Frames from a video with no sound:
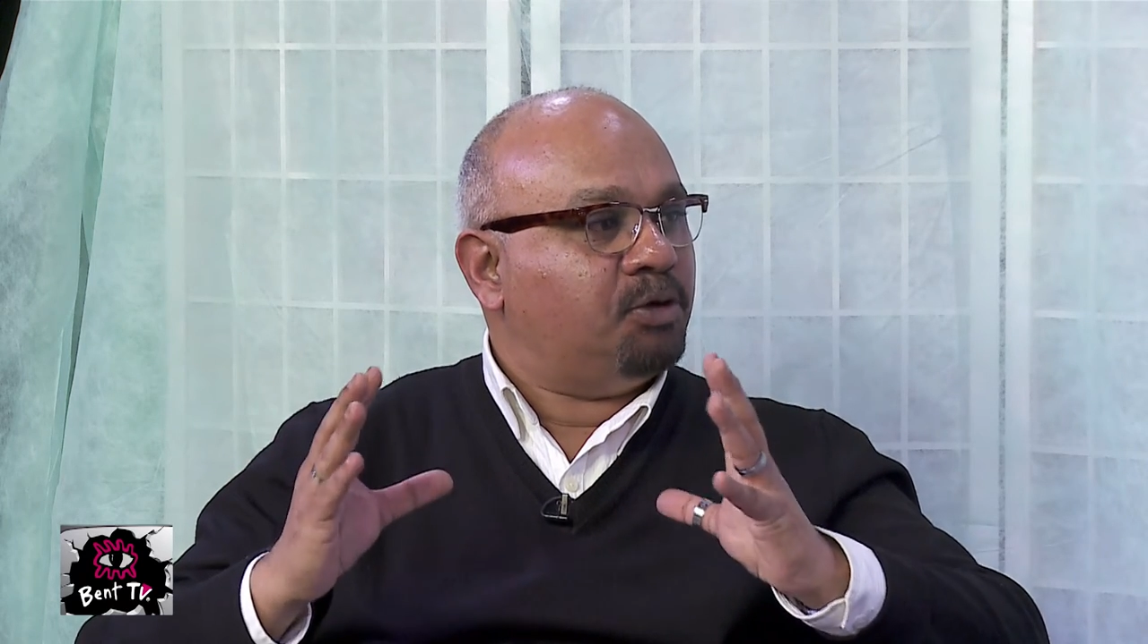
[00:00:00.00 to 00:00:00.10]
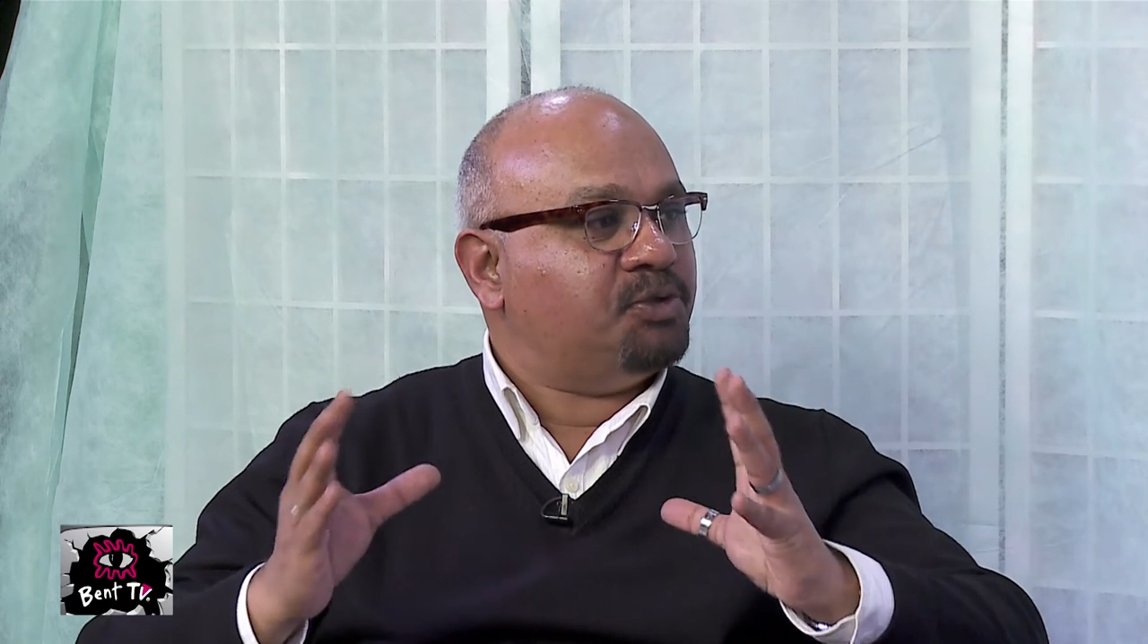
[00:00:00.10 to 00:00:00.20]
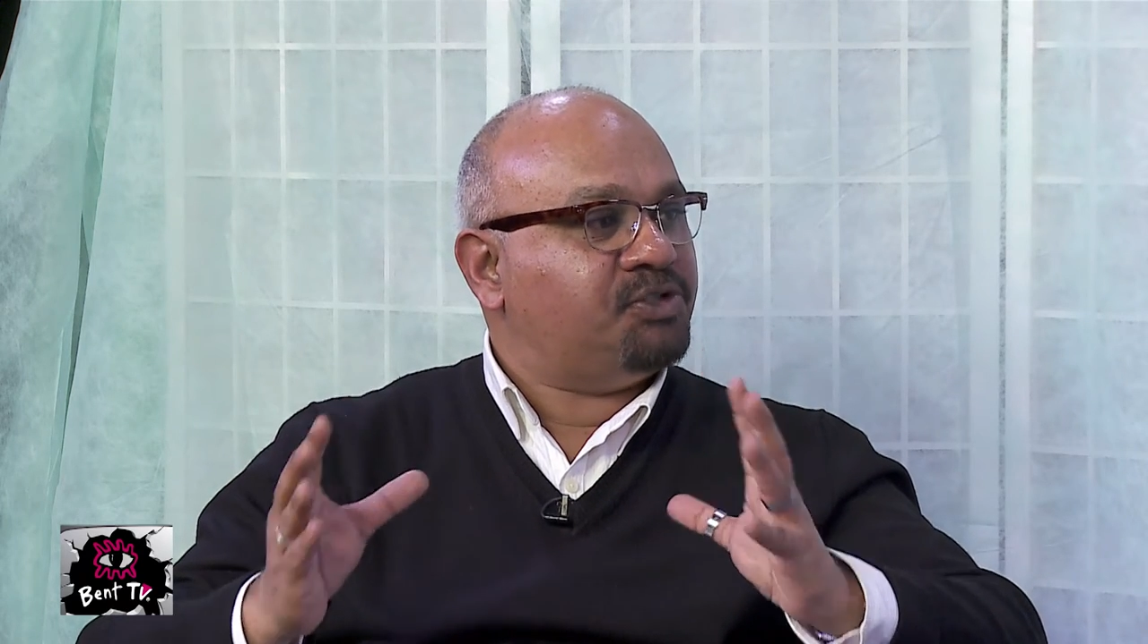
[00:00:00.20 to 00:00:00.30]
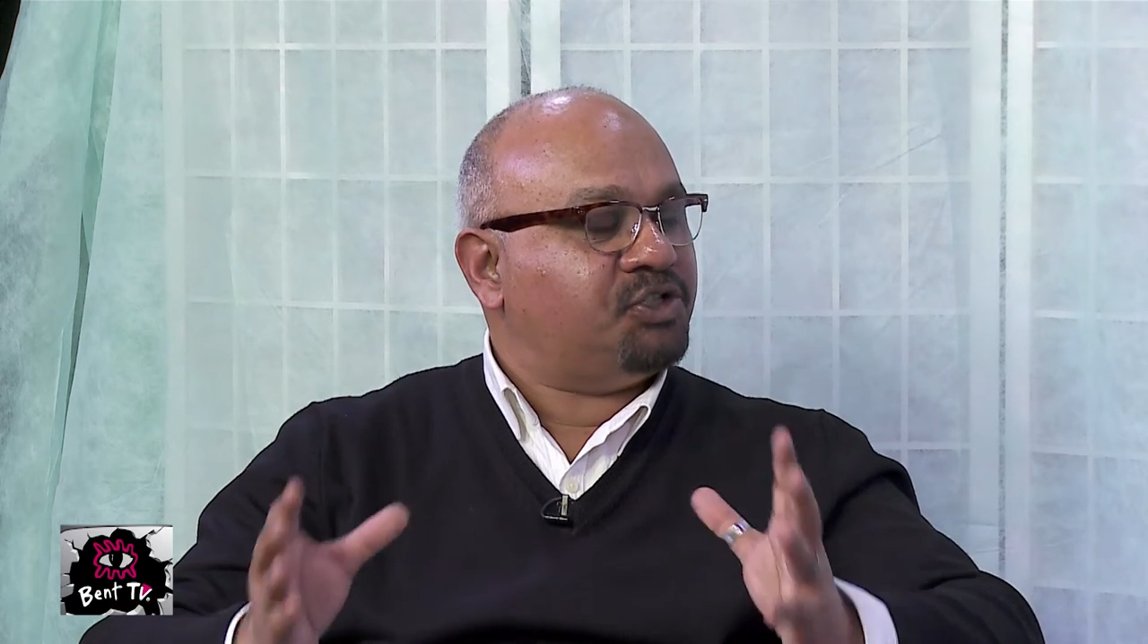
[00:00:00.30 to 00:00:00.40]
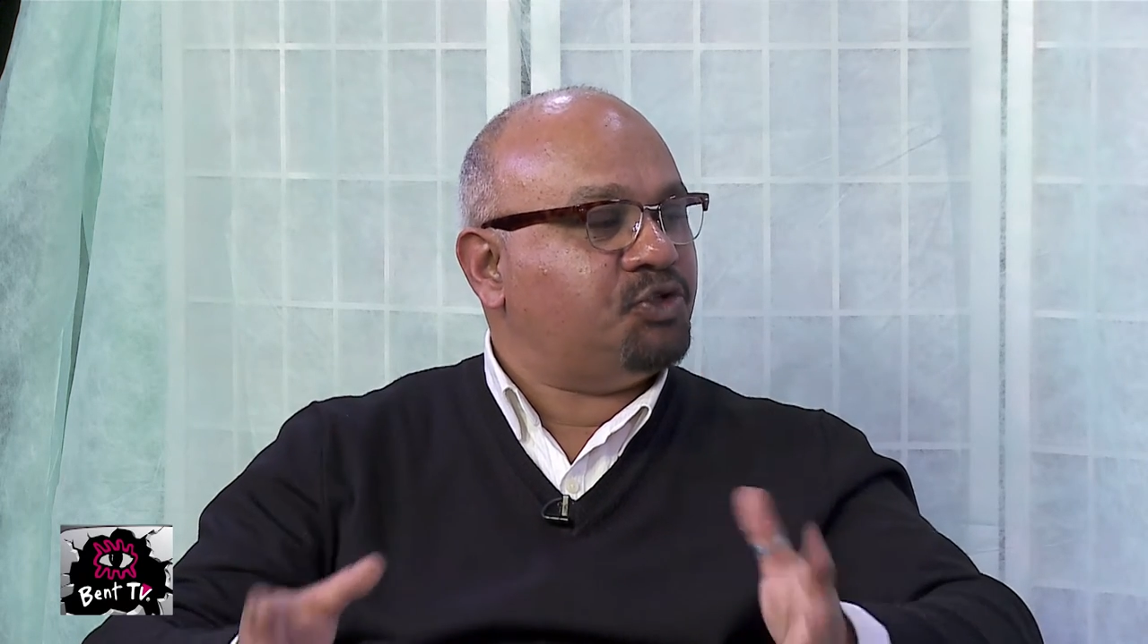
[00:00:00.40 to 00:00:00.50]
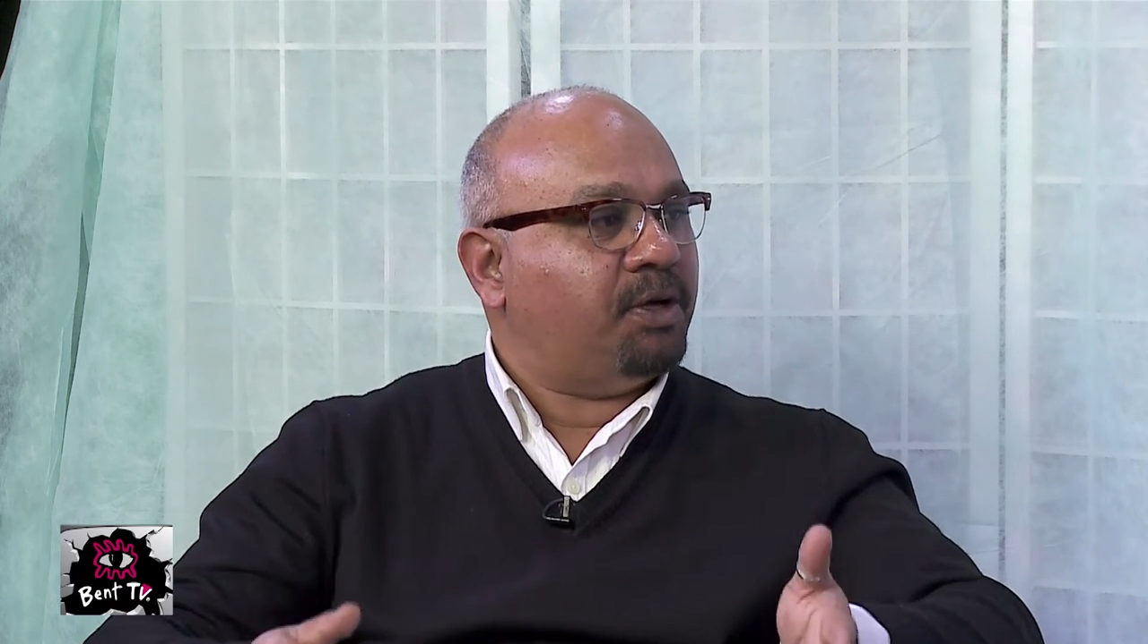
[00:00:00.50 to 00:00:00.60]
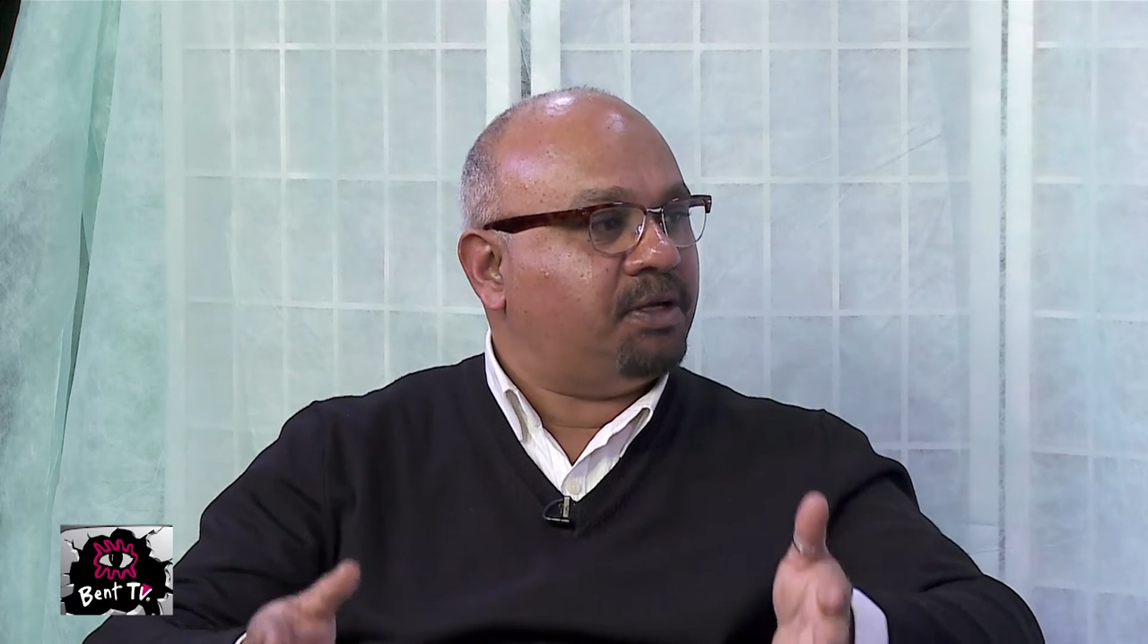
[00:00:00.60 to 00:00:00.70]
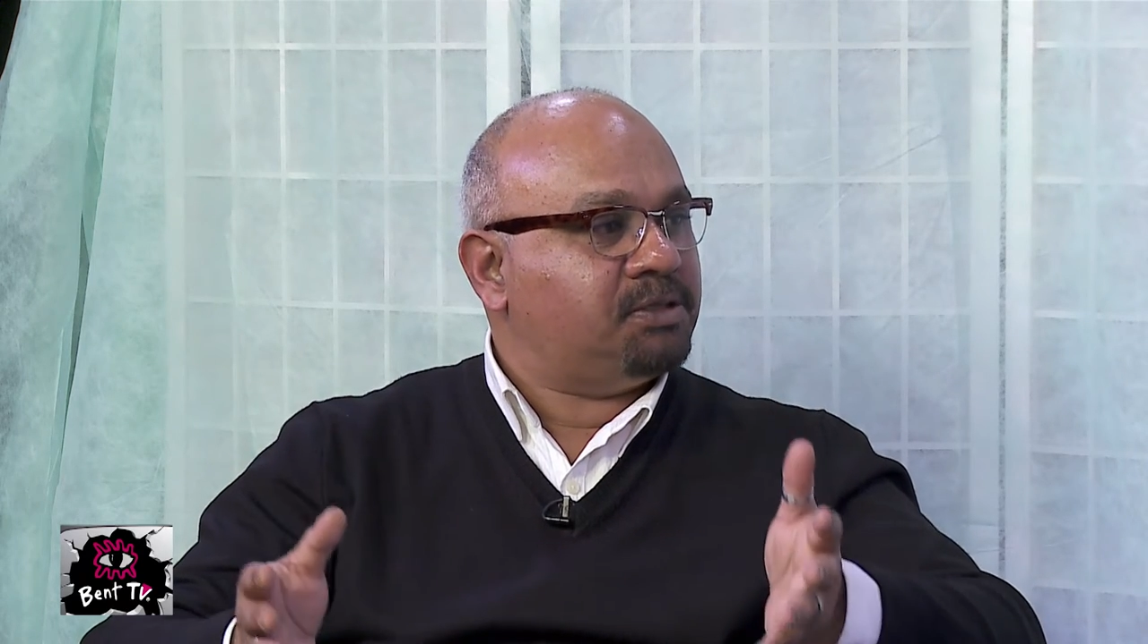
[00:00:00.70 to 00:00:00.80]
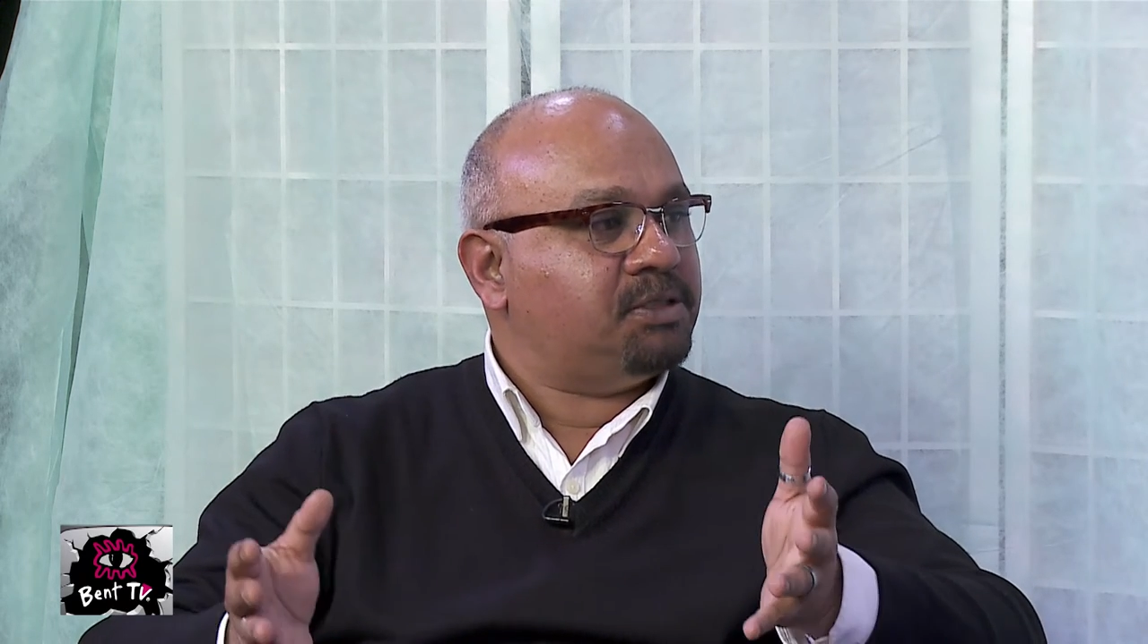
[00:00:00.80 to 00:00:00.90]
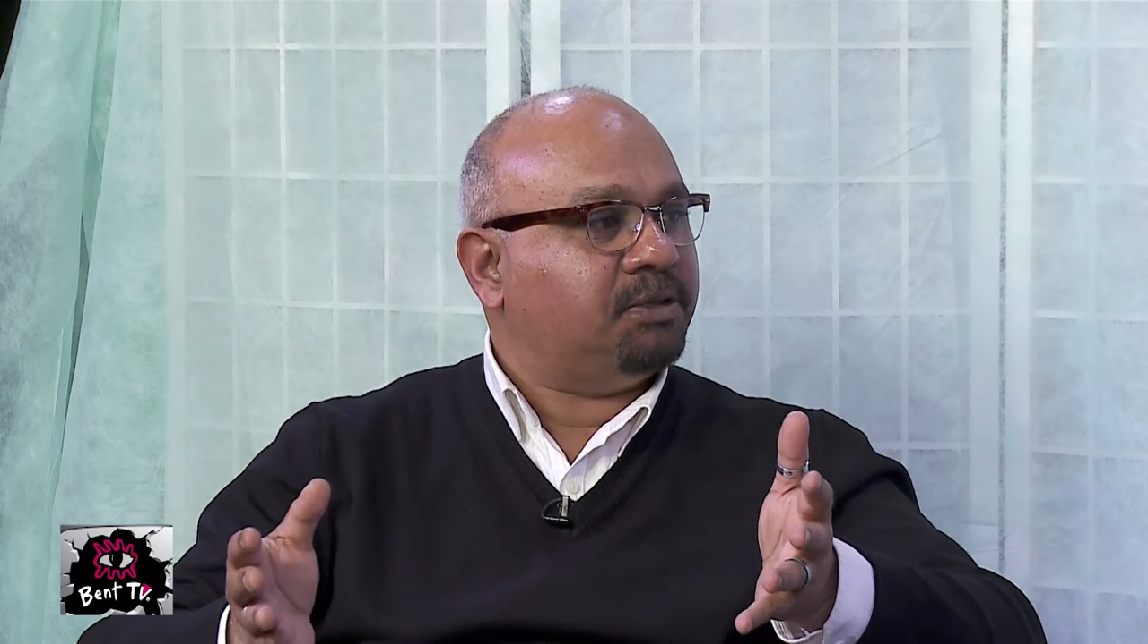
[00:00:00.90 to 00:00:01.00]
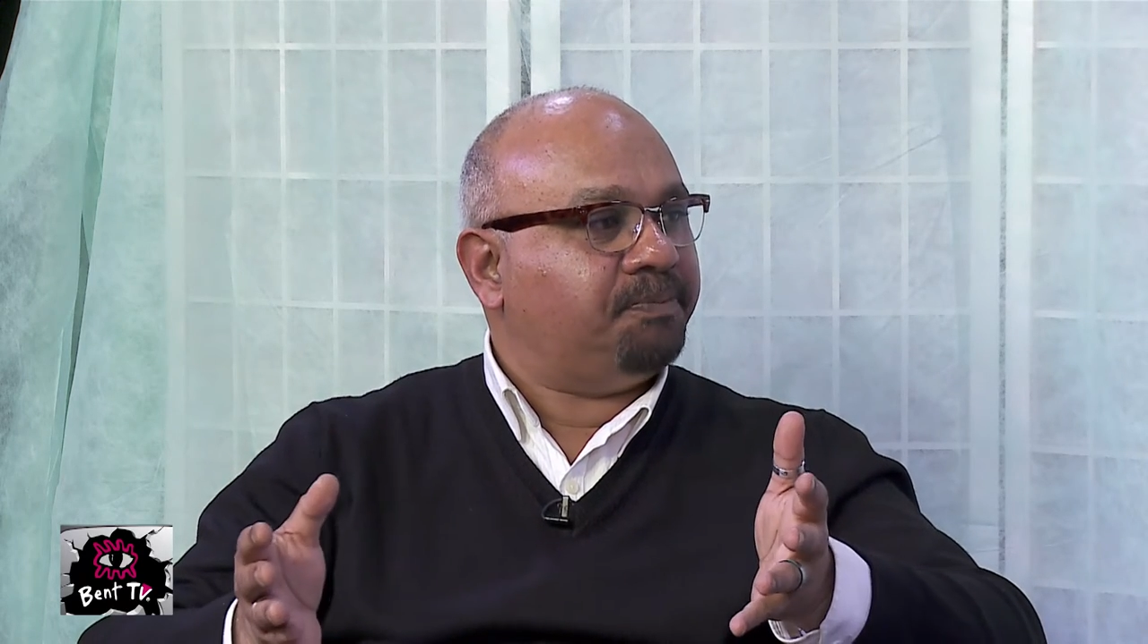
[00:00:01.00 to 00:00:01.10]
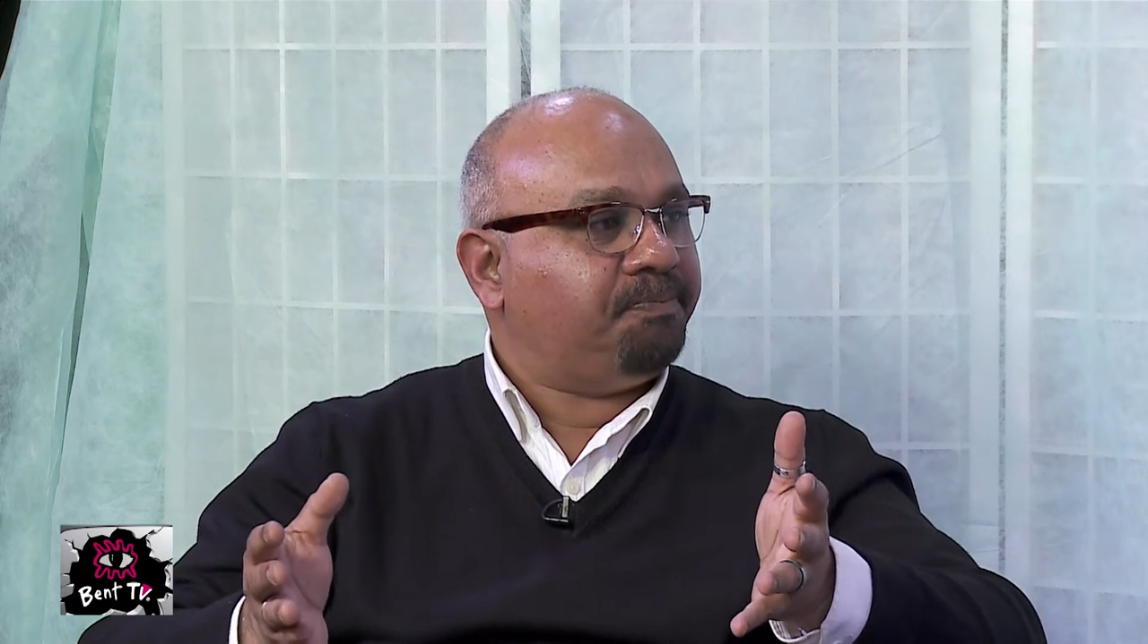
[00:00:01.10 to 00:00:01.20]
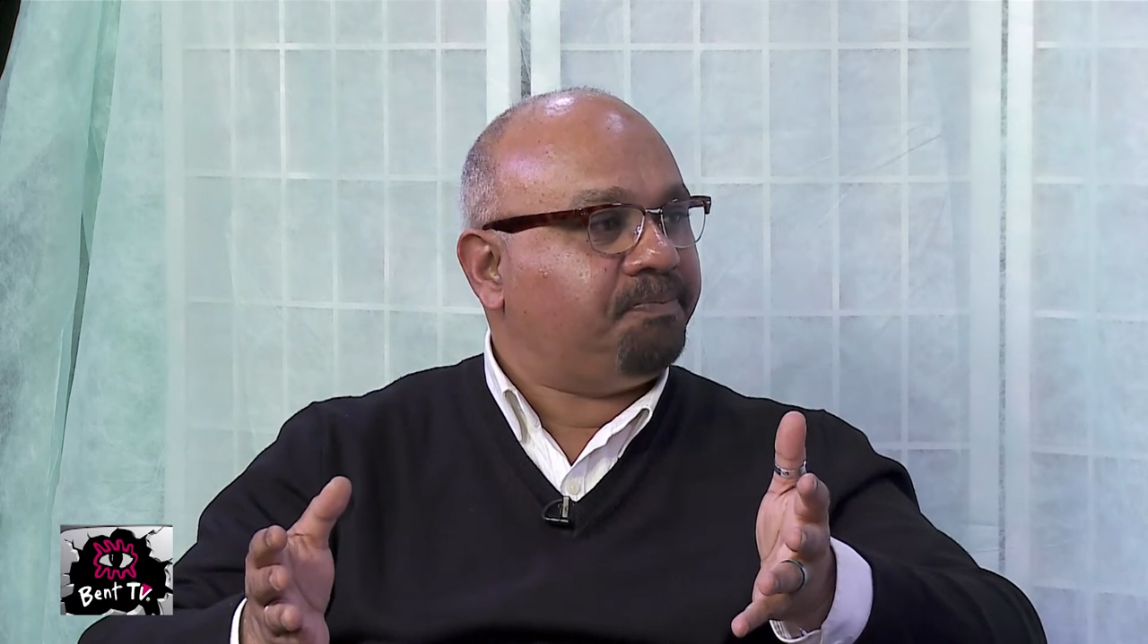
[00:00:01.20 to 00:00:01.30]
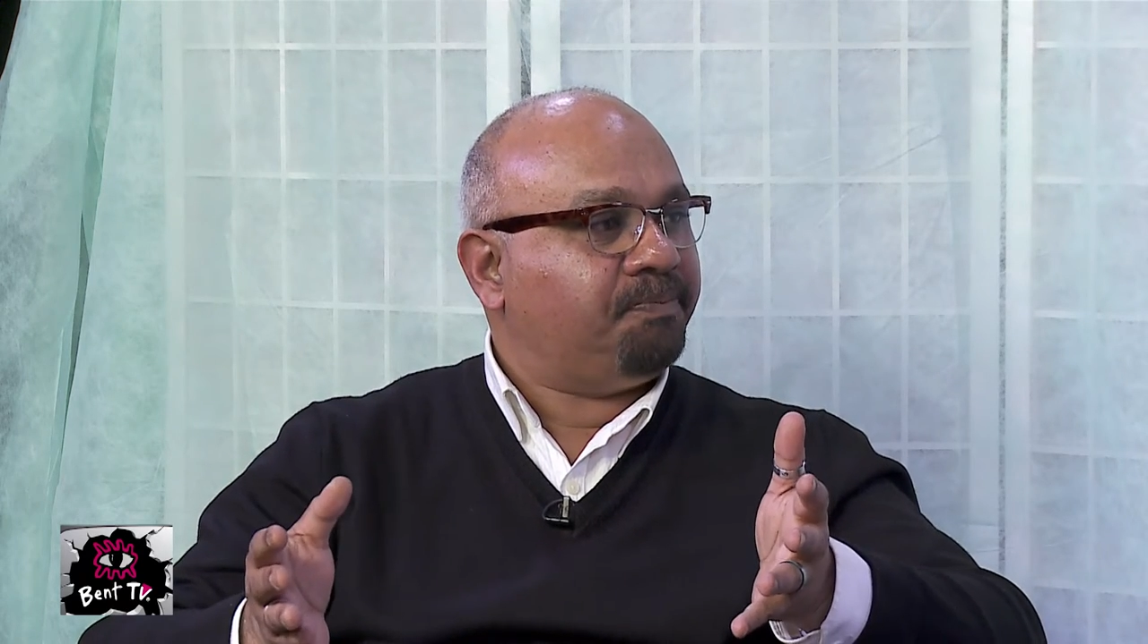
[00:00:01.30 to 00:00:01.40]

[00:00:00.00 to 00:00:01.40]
homosexuality.